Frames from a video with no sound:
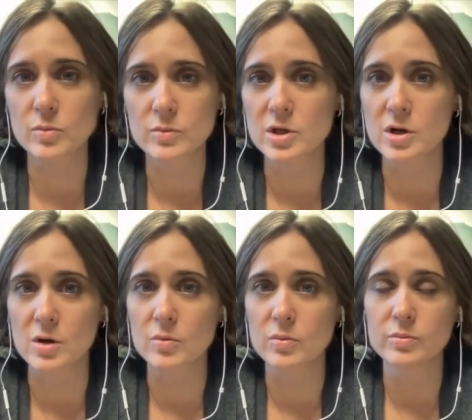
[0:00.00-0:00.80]

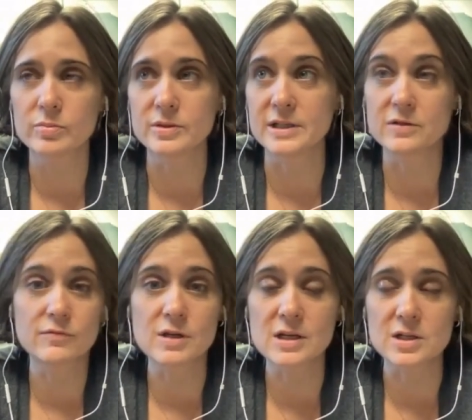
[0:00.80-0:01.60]
didn't
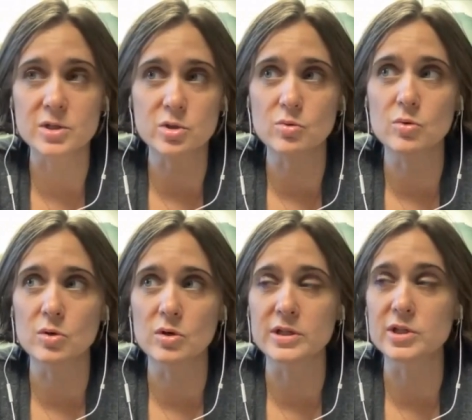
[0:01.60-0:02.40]
read in
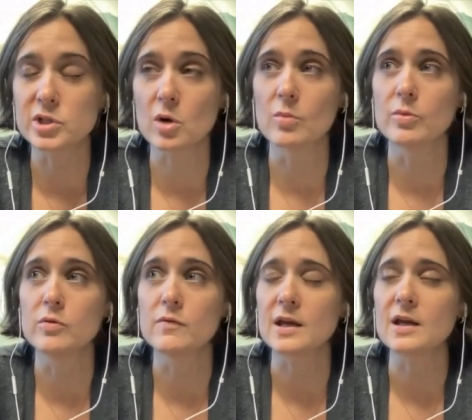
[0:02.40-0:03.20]
school. It's so
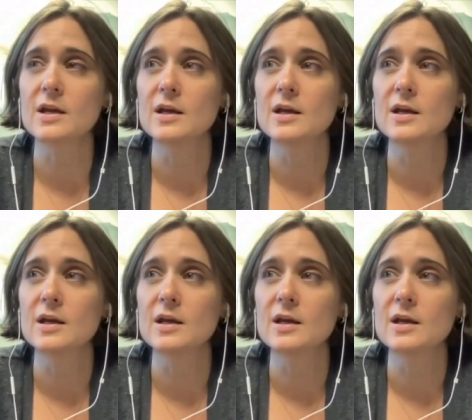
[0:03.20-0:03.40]
moving.